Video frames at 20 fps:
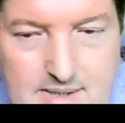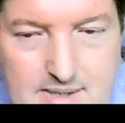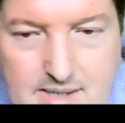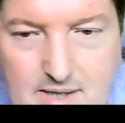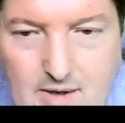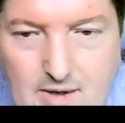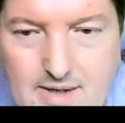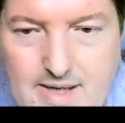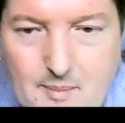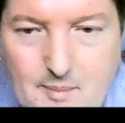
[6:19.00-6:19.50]

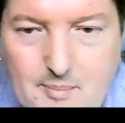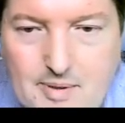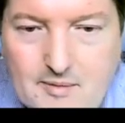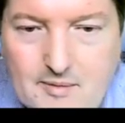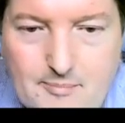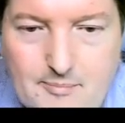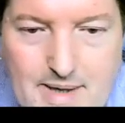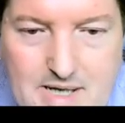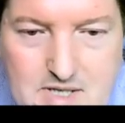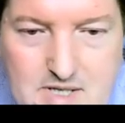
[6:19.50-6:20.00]
a couple
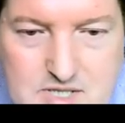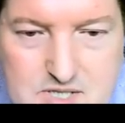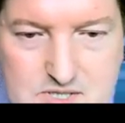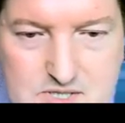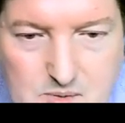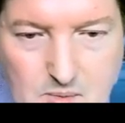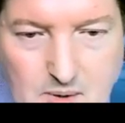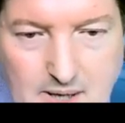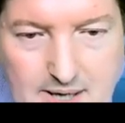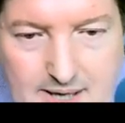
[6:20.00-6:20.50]
of benches
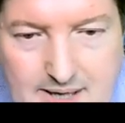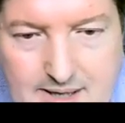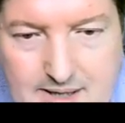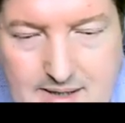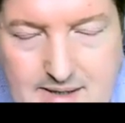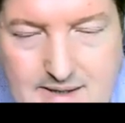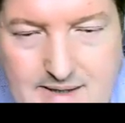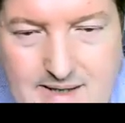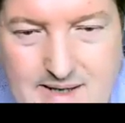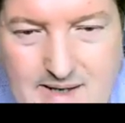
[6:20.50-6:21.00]
away,
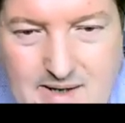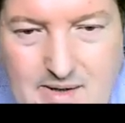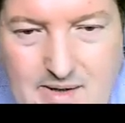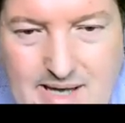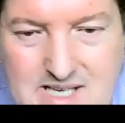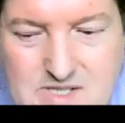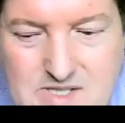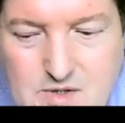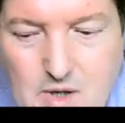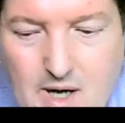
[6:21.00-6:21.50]
and it
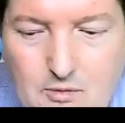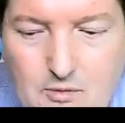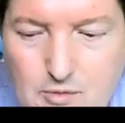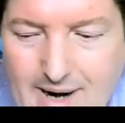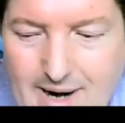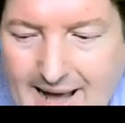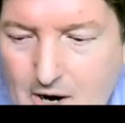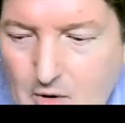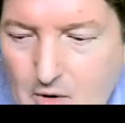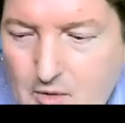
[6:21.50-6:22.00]
gets quite
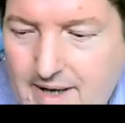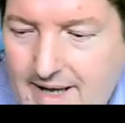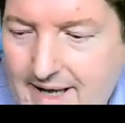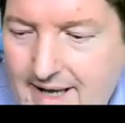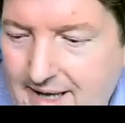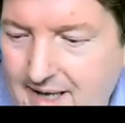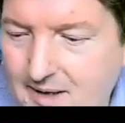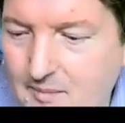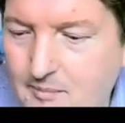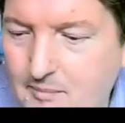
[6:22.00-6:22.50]

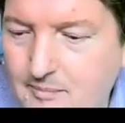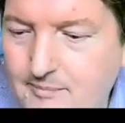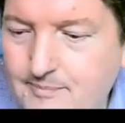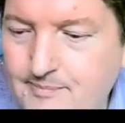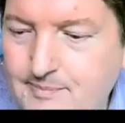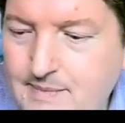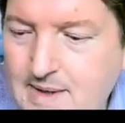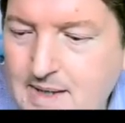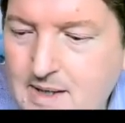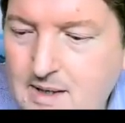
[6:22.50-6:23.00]
rowdy and
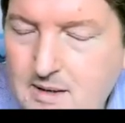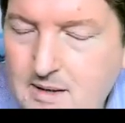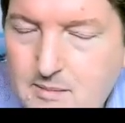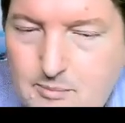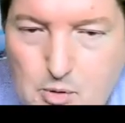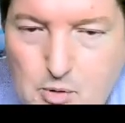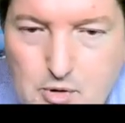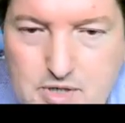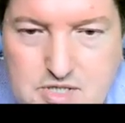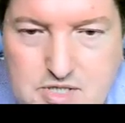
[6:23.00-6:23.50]

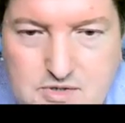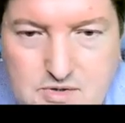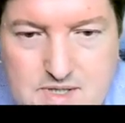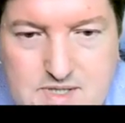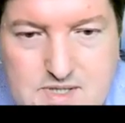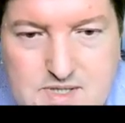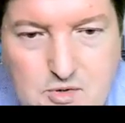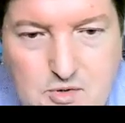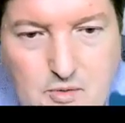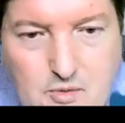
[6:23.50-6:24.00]

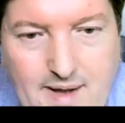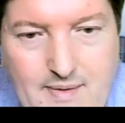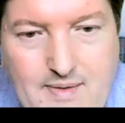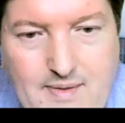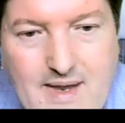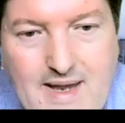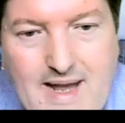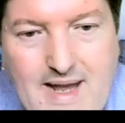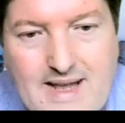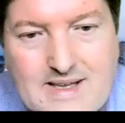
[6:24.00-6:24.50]
boisterous and all that.
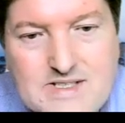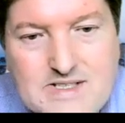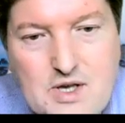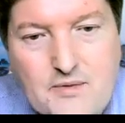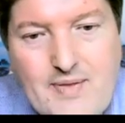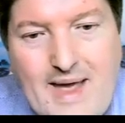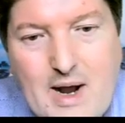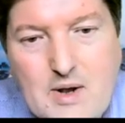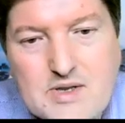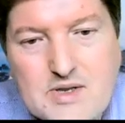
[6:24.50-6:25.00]
So
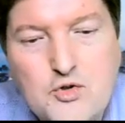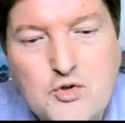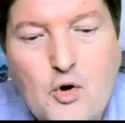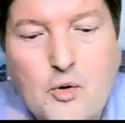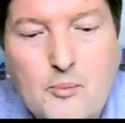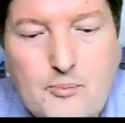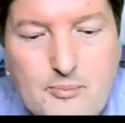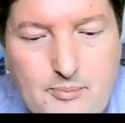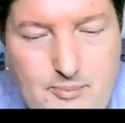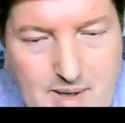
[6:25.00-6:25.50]
that was not
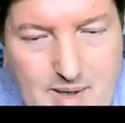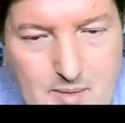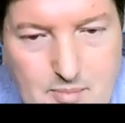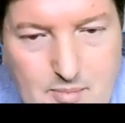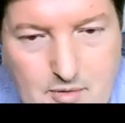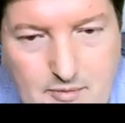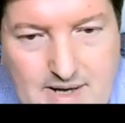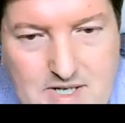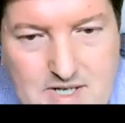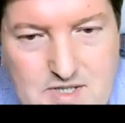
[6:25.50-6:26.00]
being
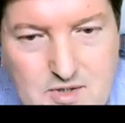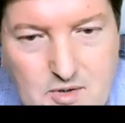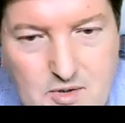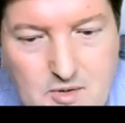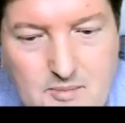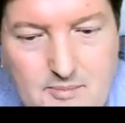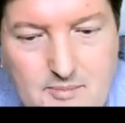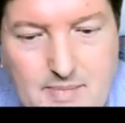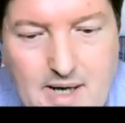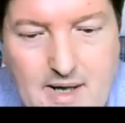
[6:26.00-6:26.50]

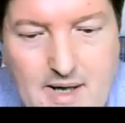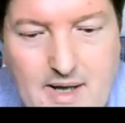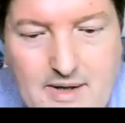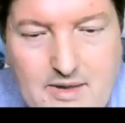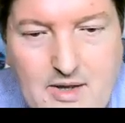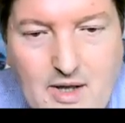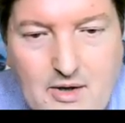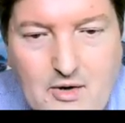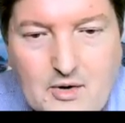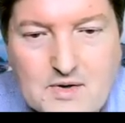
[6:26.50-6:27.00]
professional. But
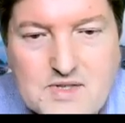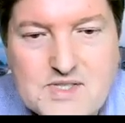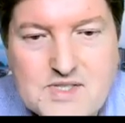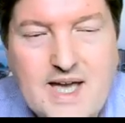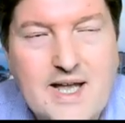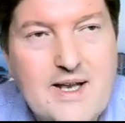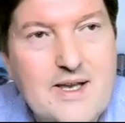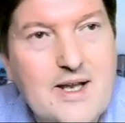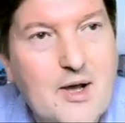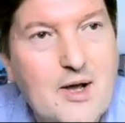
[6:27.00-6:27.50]
I'm not
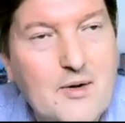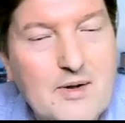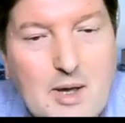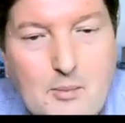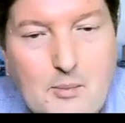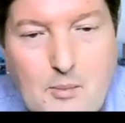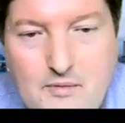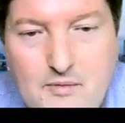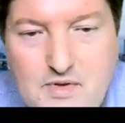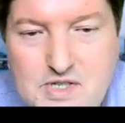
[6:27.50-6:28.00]
saying
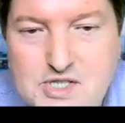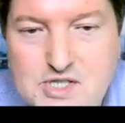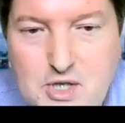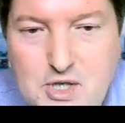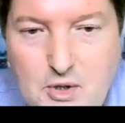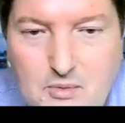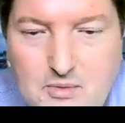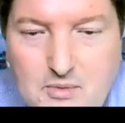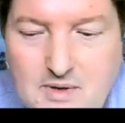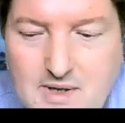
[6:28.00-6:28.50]
come with a
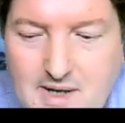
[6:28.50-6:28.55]
suit.